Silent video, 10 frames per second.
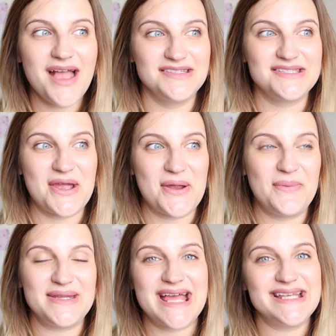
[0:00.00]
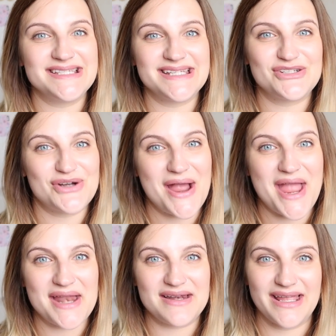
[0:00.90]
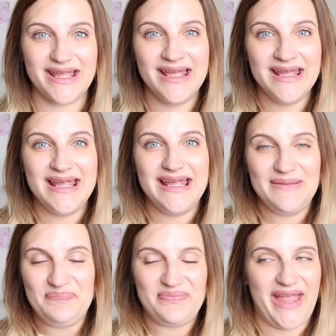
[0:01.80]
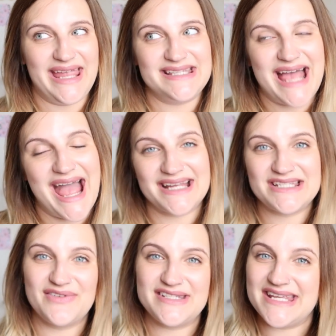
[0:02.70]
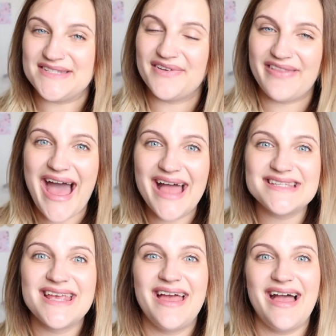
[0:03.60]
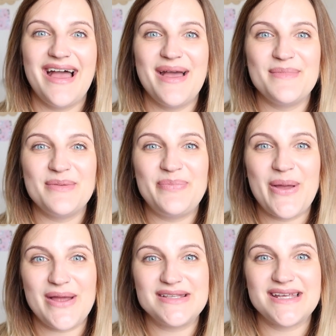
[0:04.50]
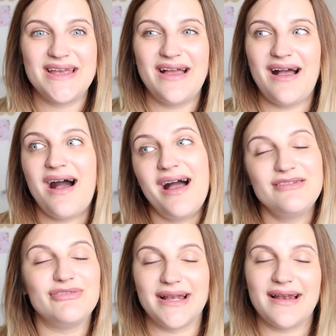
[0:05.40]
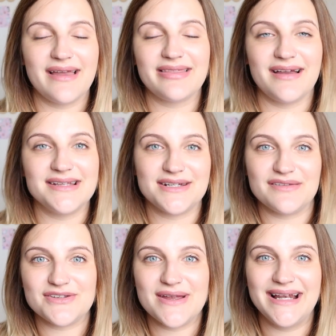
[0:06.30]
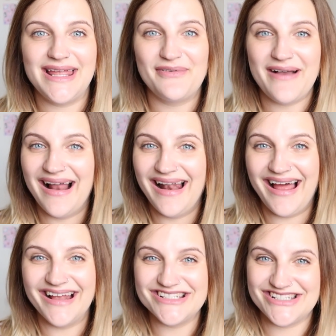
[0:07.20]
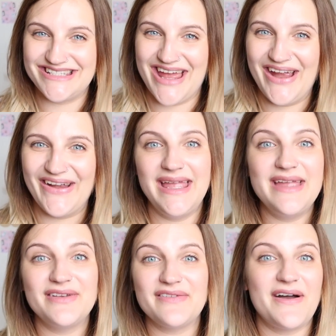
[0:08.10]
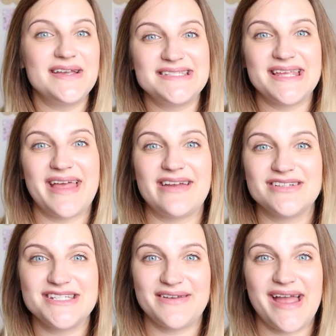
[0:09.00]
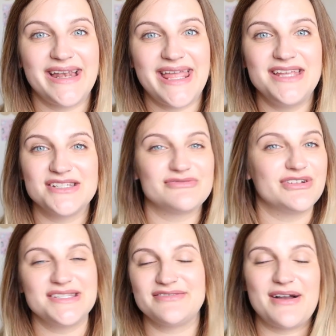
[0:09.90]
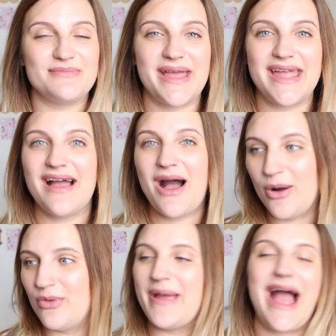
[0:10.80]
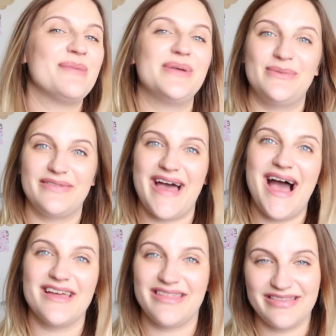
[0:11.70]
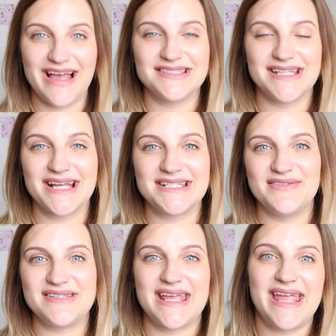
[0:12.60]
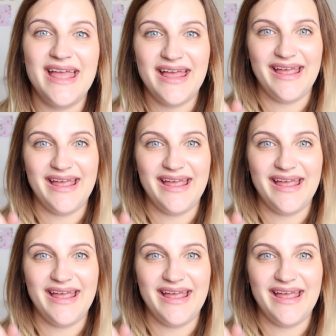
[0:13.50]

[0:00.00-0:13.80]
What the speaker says: and so we tend to try and like cater activities for that. But I really like the idea of doing a leaf collage, so even if I sit there and do it and he just runs around me, I will be happy with that. I think that's an activity,